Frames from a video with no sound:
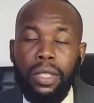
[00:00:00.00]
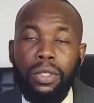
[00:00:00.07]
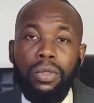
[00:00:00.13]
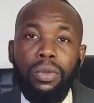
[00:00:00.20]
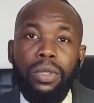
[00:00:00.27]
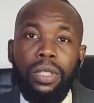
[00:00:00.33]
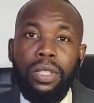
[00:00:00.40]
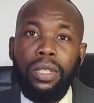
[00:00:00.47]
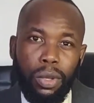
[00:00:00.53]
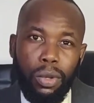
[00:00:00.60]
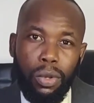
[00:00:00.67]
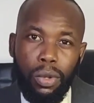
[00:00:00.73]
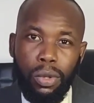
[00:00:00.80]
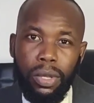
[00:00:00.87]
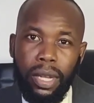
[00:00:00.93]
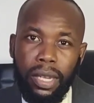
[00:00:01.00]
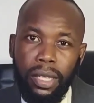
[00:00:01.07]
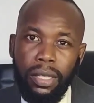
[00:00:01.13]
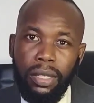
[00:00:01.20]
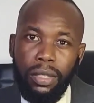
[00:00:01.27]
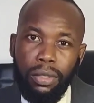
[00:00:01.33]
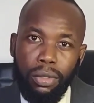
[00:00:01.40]
So the old and
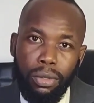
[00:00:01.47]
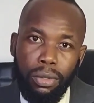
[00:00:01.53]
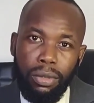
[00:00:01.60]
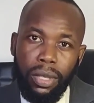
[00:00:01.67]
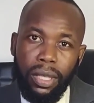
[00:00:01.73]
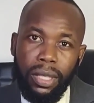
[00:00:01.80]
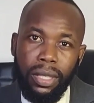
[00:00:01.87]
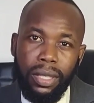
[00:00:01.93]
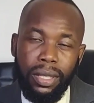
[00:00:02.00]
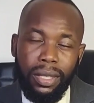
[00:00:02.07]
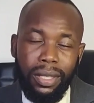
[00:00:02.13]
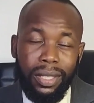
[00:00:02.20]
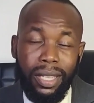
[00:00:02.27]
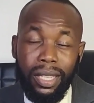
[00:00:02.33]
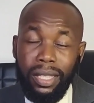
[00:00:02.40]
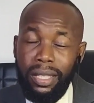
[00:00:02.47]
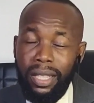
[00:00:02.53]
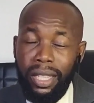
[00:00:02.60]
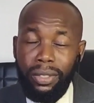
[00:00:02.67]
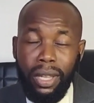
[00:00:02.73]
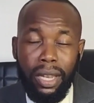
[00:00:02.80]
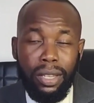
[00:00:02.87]
the new rates, there's
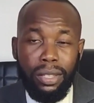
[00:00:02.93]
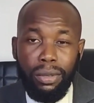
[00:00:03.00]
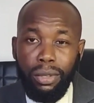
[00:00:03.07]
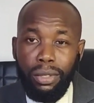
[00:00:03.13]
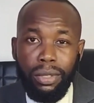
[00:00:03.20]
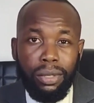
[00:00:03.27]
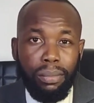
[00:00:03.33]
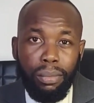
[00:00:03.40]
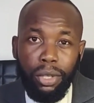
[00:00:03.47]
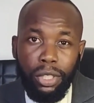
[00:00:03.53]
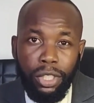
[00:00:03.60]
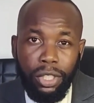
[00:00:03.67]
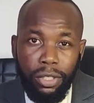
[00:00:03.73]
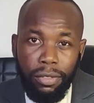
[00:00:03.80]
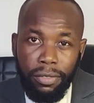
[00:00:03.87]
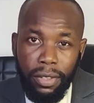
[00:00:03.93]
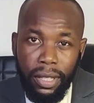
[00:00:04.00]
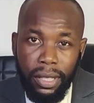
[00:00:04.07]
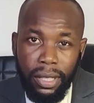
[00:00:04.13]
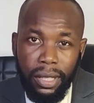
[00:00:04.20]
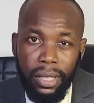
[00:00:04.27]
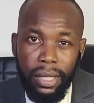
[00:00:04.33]
actually not much
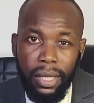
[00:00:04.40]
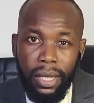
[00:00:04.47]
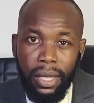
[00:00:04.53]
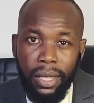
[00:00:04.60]
difference.